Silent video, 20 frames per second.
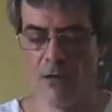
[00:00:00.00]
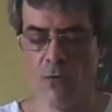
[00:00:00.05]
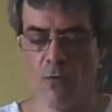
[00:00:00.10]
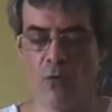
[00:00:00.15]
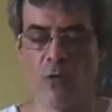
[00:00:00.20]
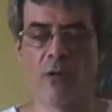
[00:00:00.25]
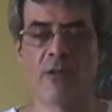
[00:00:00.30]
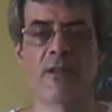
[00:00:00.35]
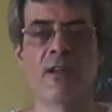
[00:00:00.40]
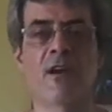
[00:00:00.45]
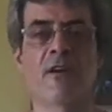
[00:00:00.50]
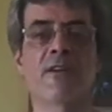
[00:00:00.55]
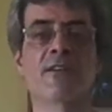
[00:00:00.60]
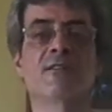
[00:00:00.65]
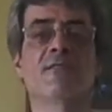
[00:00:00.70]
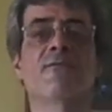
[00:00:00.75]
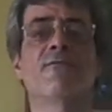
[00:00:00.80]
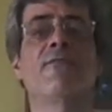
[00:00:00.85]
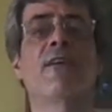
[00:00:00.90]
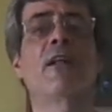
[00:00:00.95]
where there
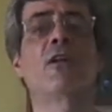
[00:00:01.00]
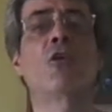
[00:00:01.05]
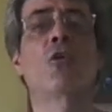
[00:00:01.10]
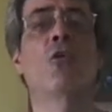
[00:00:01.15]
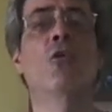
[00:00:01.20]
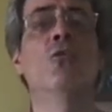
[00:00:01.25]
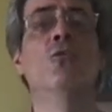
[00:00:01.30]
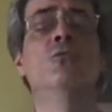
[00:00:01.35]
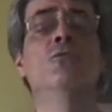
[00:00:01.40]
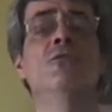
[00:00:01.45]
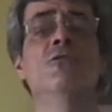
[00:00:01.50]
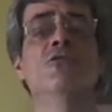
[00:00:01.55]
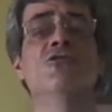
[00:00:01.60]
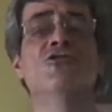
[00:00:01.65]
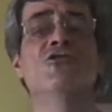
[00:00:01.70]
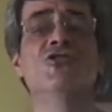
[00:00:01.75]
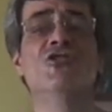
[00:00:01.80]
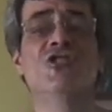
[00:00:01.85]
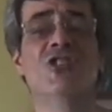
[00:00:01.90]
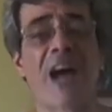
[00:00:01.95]
is Falcone
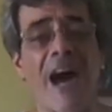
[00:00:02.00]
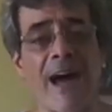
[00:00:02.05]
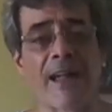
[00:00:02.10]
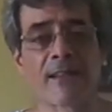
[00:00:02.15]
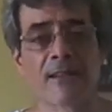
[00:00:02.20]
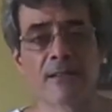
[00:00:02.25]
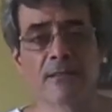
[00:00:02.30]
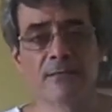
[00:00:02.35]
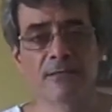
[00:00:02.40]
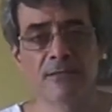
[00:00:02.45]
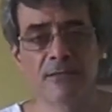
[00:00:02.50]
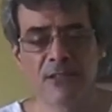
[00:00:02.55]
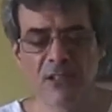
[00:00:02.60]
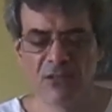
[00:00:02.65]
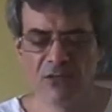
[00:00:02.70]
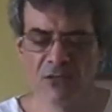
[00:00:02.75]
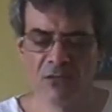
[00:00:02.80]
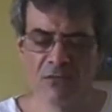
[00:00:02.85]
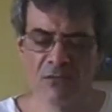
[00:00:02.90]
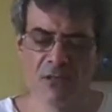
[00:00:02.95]
Jack. You
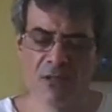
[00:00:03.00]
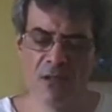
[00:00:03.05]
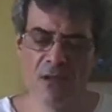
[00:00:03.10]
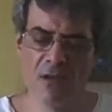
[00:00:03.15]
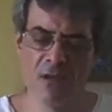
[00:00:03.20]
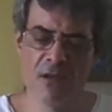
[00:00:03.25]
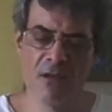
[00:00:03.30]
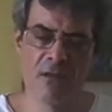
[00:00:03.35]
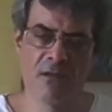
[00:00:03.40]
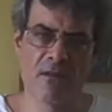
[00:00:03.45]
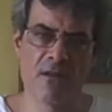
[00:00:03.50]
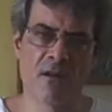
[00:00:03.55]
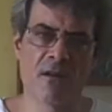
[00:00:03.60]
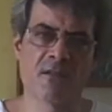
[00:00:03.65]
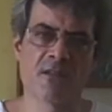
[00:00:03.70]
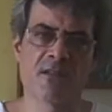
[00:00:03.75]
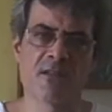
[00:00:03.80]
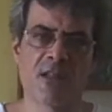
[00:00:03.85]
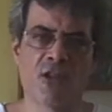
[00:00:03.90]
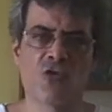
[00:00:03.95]
know,
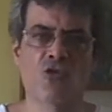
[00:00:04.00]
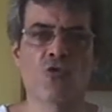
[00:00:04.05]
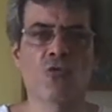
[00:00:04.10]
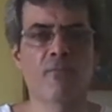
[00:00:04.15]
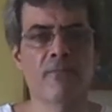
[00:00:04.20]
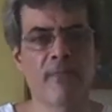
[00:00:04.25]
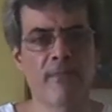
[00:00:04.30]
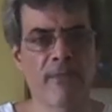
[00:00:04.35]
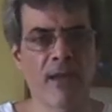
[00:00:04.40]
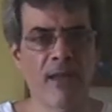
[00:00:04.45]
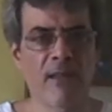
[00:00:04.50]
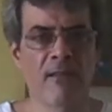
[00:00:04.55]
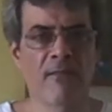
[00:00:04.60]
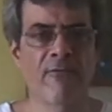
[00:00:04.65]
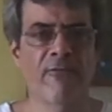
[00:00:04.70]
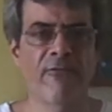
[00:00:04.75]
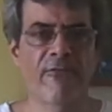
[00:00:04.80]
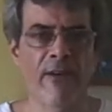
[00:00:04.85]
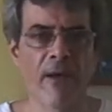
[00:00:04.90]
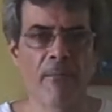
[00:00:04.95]
there's the two main
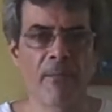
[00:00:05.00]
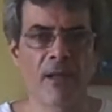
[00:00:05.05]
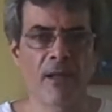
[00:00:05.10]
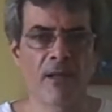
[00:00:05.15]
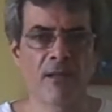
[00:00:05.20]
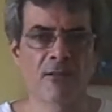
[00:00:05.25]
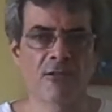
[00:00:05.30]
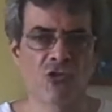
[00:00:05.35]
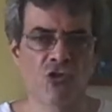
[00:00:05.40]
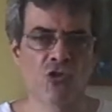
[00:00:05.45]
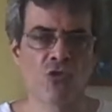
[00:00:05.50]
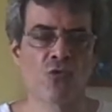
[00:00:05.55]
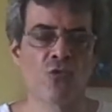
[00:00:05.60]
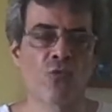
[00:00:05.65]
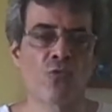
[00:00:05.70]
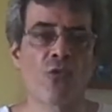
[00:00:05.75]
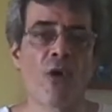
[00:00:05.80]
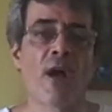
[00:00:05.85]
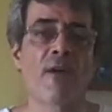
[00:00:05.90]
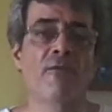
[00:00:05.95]
families, two
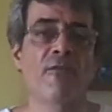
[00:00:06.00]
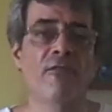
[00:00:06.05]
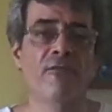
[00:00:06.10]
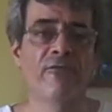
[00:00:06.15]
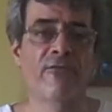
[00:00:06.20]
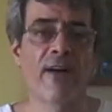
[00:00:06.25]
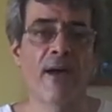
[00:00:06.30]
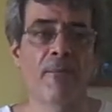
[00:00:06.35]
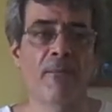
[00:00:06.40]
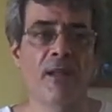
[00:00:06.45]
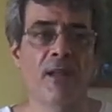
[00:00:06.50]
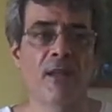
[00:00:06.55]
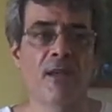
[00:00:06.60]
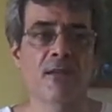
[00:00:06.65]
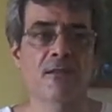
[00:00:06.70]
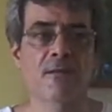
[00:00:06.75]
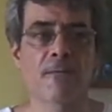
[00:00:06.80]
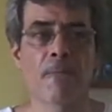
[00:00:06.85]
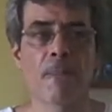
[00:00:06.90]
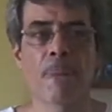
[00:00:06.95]
rival
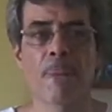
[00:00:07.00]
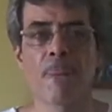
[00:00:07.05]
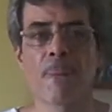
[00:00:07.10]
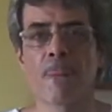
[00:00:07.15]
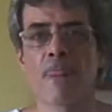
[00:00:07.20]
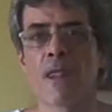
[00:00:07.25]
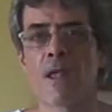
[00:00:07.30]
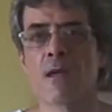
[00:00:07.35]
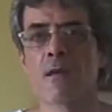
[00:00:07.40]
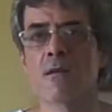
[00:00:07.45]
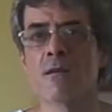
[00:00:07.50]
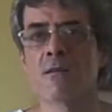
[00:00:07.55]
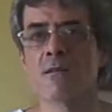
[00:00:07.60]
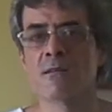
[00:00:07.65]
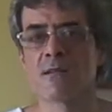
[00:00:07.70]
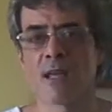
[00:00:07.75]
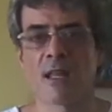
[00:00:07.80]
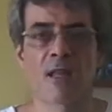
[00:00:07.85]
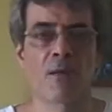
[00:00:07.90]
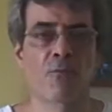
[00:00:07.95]
families,
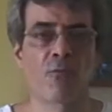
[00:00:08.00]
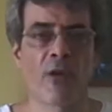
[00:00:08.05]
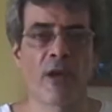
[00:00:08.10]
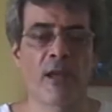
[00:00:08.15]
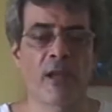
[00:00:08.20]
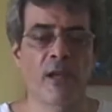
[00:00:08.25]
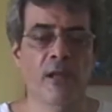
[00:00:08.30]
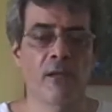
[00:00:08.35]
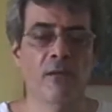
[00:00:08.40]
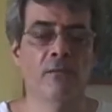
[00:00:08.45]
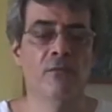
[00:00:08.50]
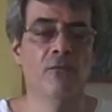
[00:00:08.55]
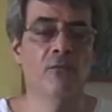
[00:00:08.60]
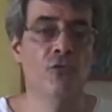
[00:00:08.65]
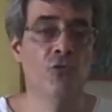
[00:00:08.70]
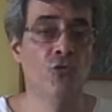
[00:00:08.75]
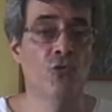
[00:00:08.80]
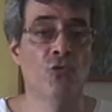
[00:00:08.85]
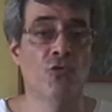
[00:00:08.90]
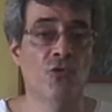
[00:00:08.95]
celebrating
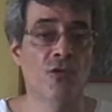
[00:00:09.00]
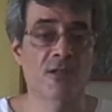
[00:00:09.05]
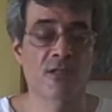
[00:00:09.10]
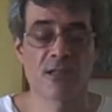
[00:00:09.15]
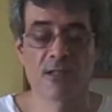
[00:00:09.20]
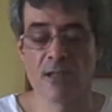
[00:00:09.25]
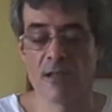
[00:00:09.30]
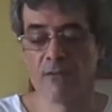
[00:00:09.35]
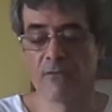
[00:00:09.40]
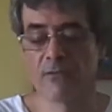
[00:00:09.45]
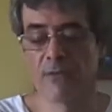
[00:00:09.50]
New Year's Eve.